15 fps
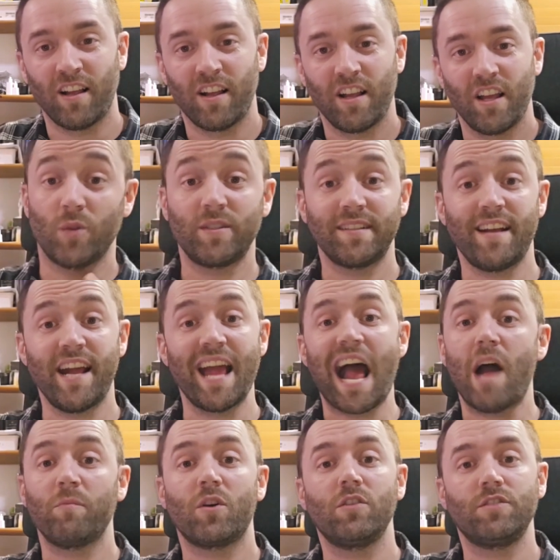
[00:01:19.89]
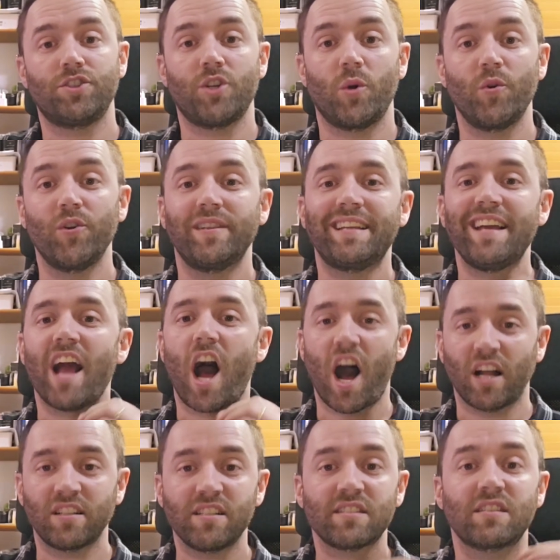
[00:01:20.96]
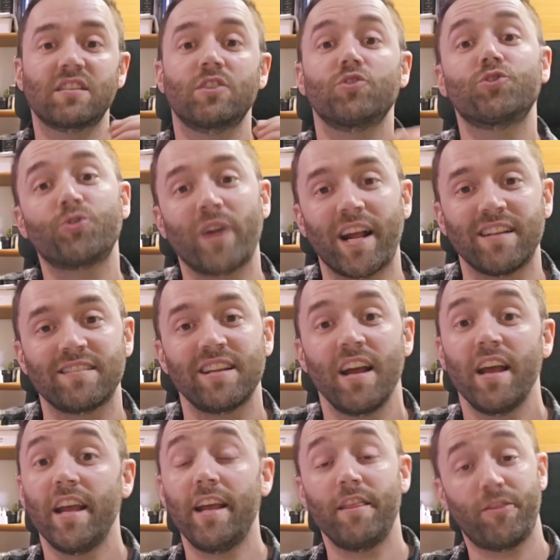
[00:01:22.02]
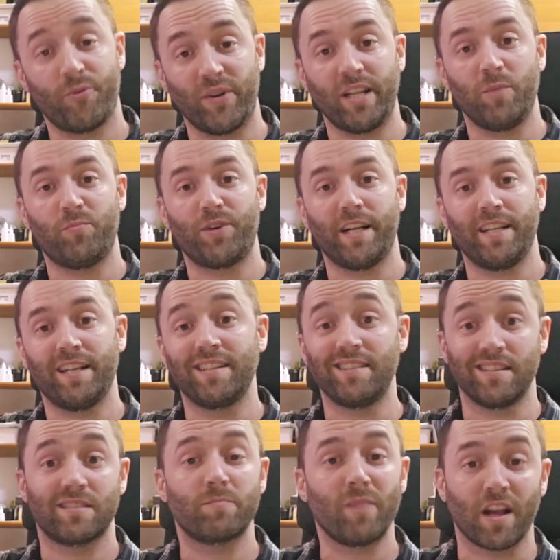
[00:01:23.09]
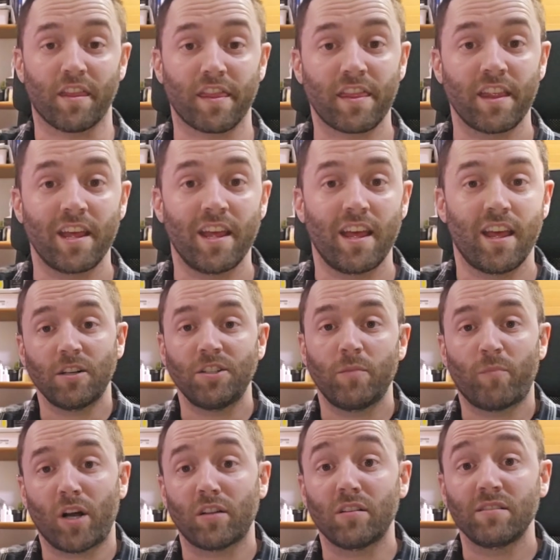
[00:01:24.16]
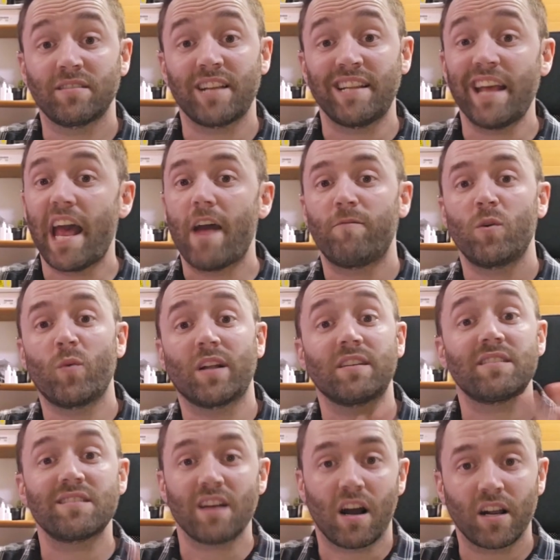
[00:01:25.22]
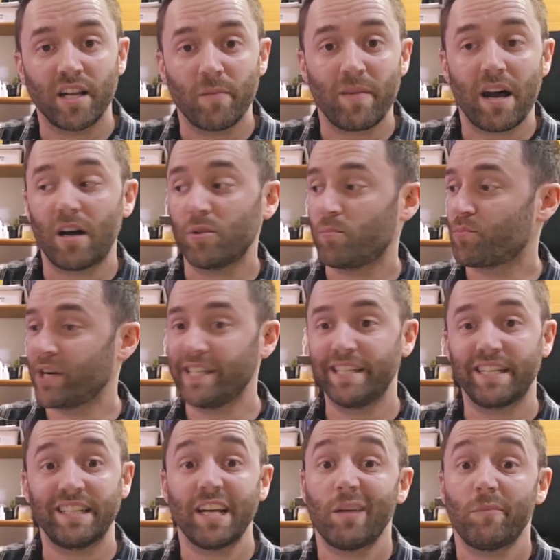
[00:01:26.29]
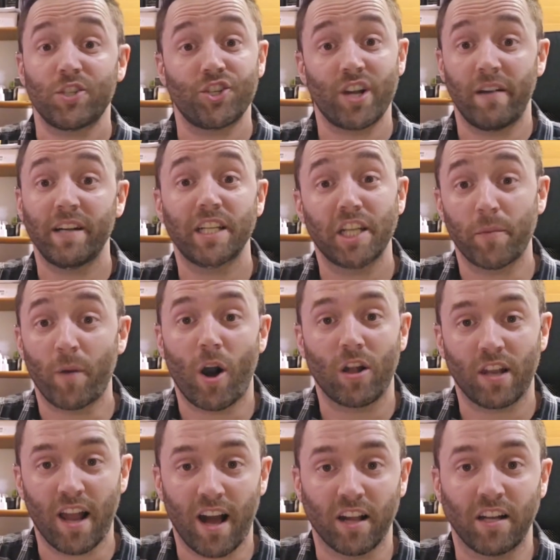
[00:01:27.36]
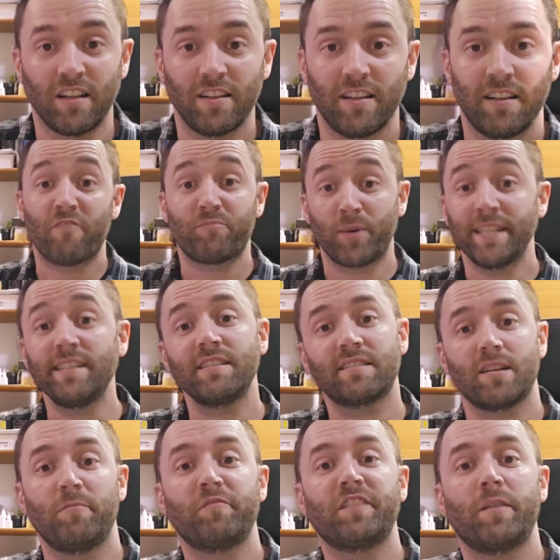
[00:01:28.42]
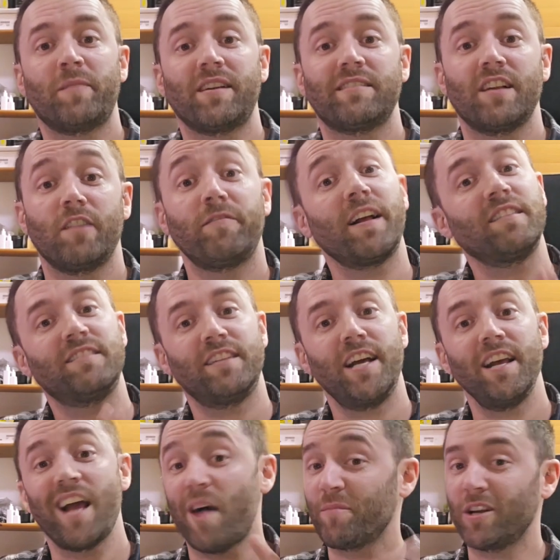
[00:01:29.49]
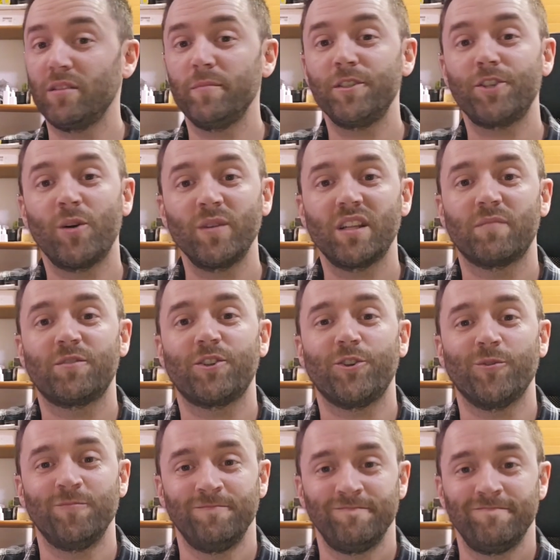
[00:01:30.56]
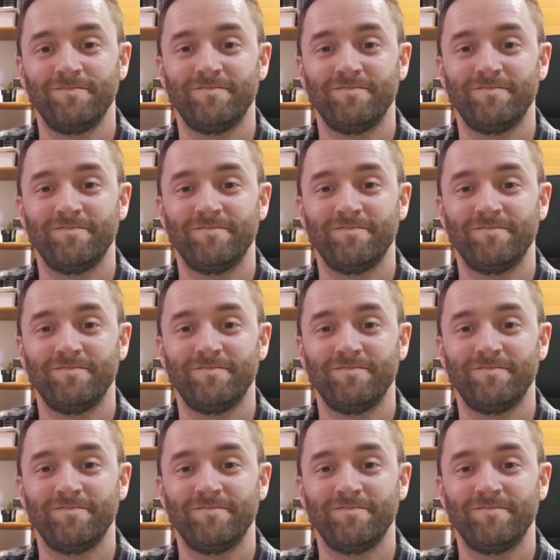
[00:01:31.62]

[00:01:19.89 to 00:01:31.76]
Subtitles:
So today I'm going to show you the hottest trends in 3D printing this month. These are the models that everyone is talking about, printing them and sharing them online. I've printed some of them myself, and today I'm going to be showing them to you.